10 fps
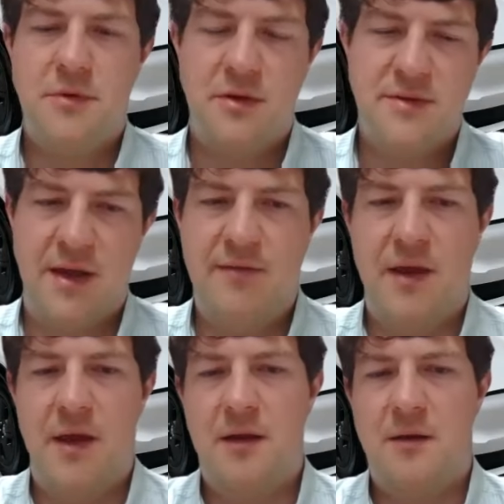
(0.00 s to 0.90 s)

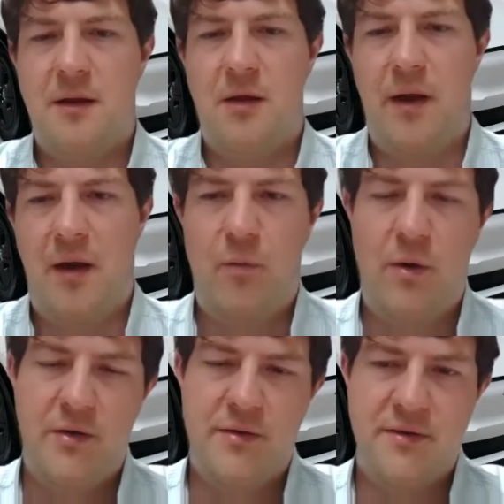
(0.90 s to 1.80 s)
safety and how
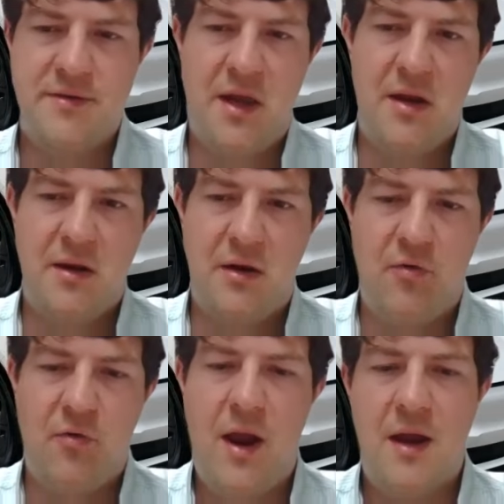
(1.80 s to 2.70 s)
well does it stand in a
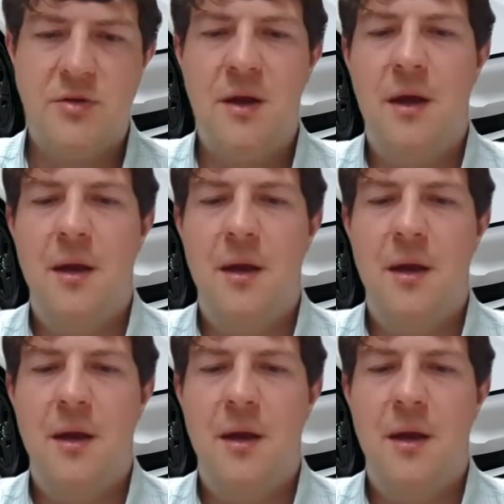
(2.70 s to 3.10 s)
crash,